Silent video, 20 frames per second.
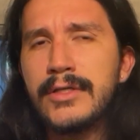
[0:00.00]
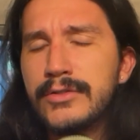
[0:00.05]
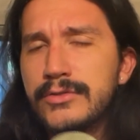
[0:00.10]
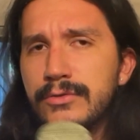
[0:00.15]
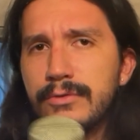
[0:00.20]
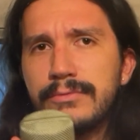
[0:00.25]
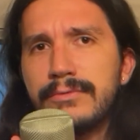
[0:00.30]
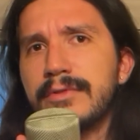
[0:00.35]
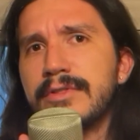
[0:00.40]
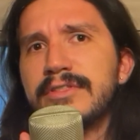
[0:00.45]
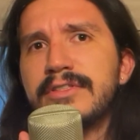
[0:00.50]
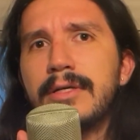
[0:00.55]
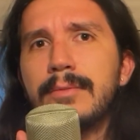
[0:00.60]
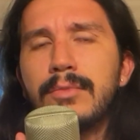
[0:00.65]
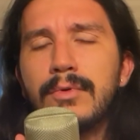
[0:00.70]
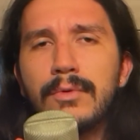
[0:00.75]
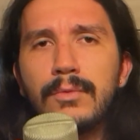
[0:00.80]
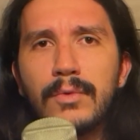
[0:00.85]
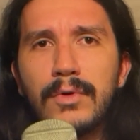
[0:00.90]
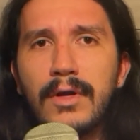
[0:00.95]
So for
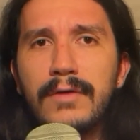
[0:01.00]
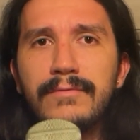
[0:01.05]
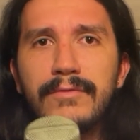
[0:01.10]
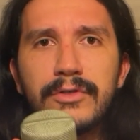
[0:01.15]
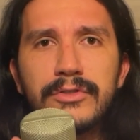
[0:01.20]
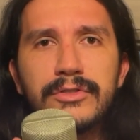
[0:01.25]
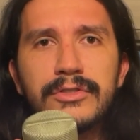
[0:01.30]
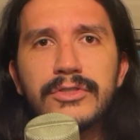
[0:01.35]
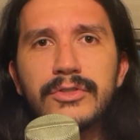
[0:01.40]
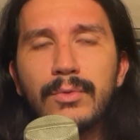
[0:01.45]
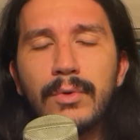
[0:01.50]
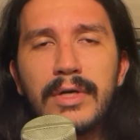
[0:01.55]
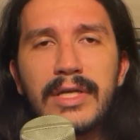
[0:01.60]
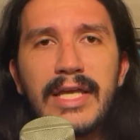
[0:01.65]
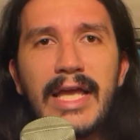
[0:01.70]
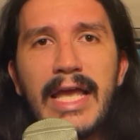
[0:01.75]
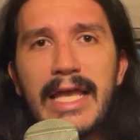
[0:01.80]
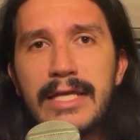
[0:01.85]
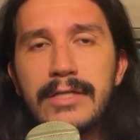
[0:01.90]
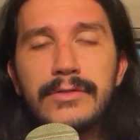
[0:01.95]
example, we're on version
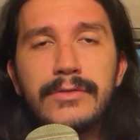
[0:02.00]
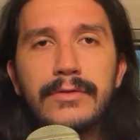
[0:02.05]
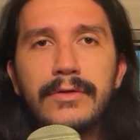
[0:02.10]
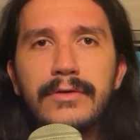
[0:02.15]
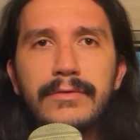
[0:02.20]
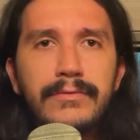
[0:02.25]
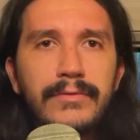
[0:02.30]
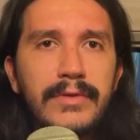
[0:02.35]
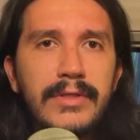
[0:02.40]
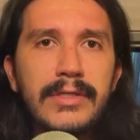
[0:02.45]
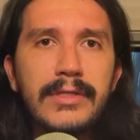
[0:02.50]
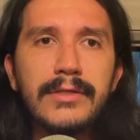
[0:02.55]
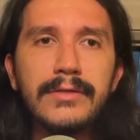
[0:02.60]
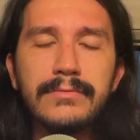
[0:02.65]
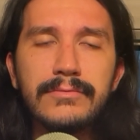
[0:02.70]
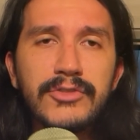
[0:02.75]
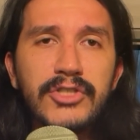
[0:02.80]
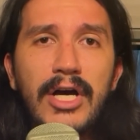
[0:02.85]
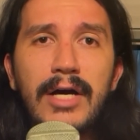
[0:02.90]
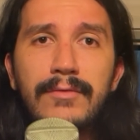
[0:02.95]
28 of the
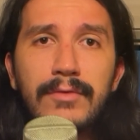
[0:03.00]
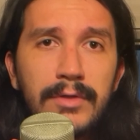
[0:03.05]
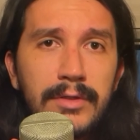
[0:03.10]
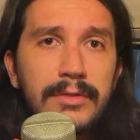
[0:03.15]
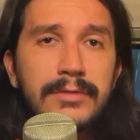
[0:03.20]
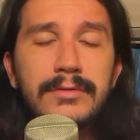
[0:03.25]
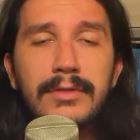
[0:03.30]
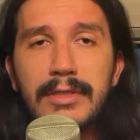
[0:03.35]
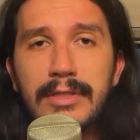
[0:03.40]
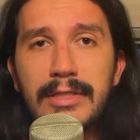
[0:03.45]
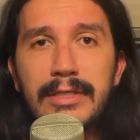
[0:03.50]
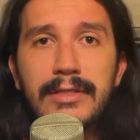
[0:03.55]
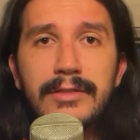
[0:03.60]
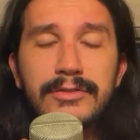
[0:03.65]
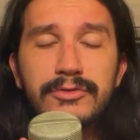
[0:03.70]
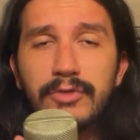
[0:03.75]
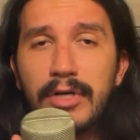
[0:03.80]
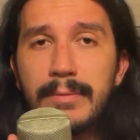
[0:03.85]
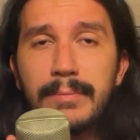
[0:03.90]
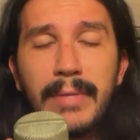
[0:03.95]
Java uh,
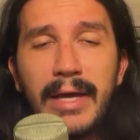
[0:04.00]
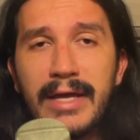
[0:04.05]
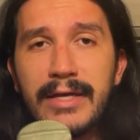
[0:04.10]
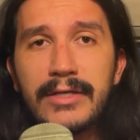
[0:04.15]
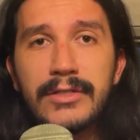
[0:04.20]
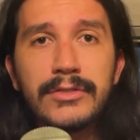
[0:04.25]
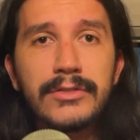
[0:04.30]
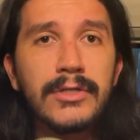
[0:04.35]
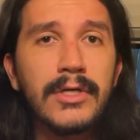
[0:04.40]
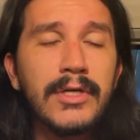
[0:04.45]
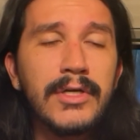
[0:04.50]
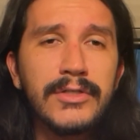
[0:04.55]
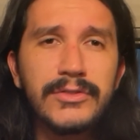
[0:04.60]
Stripe package.